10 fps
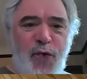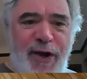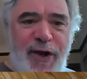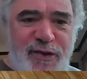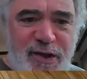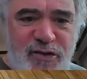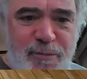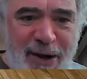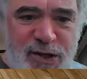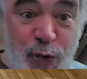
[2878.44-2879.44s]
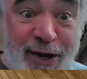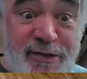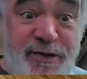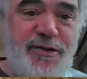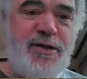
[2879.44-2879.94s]
to trans, this is my
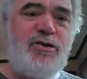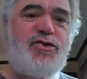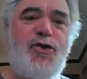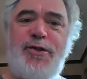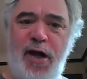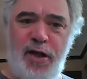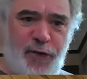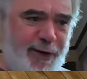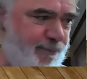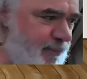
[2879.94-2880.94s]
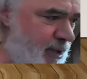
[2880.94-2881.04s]
transition to the Telegram.